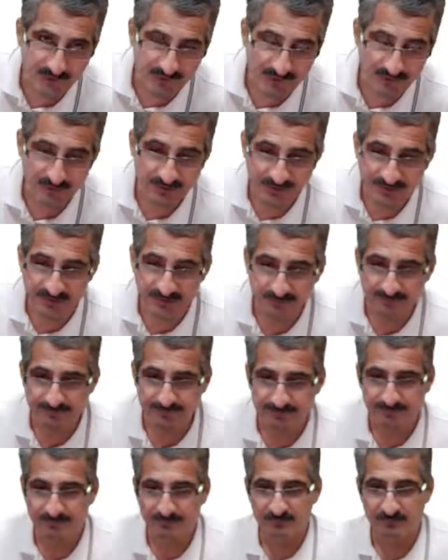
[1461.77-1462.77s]
Okay?
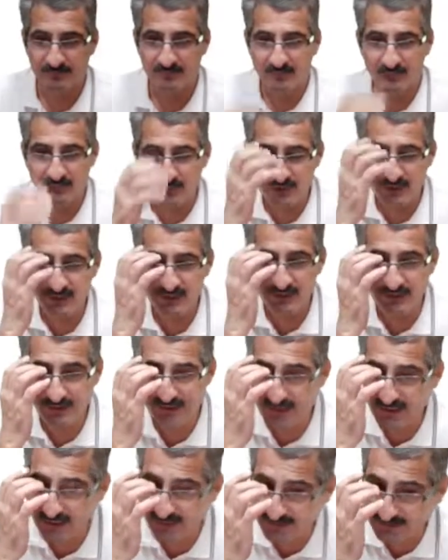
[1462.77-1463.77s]
We need
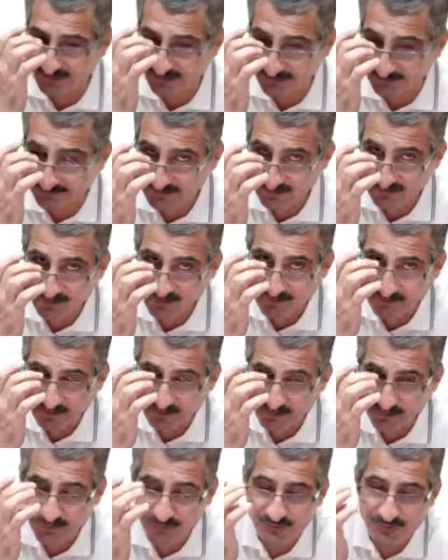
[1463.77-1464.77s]
that
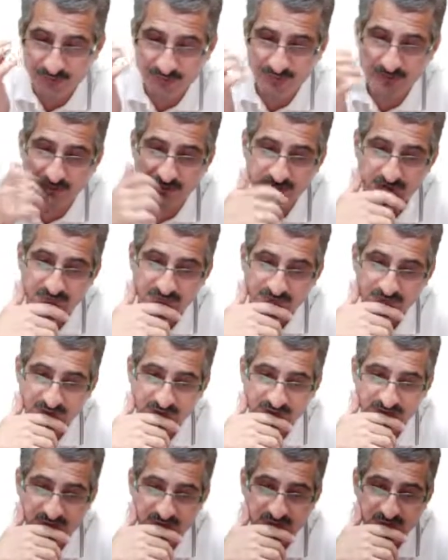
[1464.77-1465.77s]
to solve the
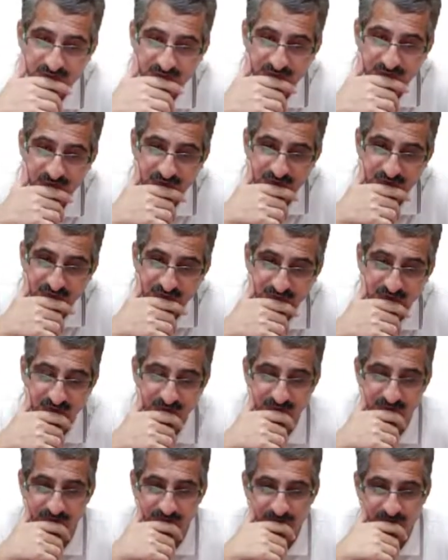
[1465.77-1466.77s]
transportation
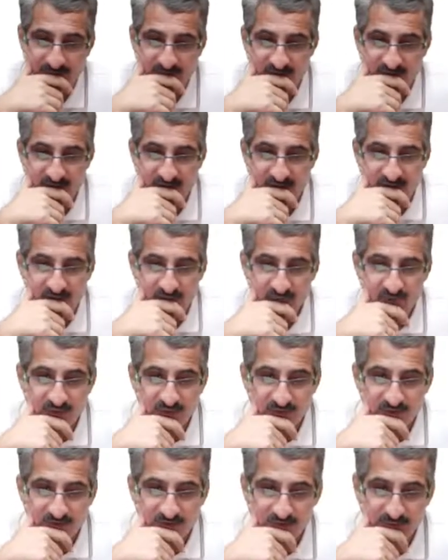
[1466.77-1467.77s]
problem.
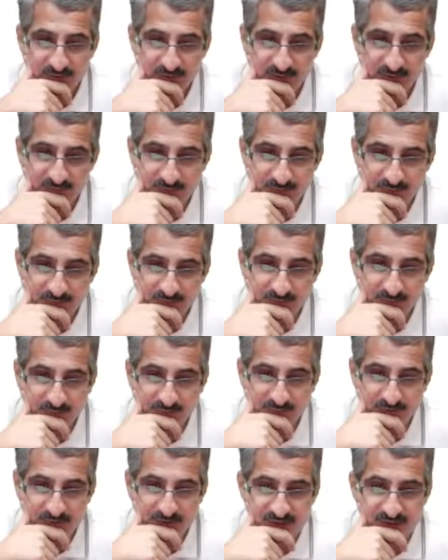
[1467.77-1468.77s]
Remember,
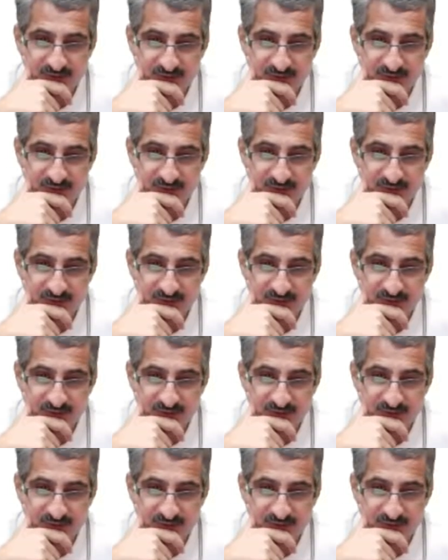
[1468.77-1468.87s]
this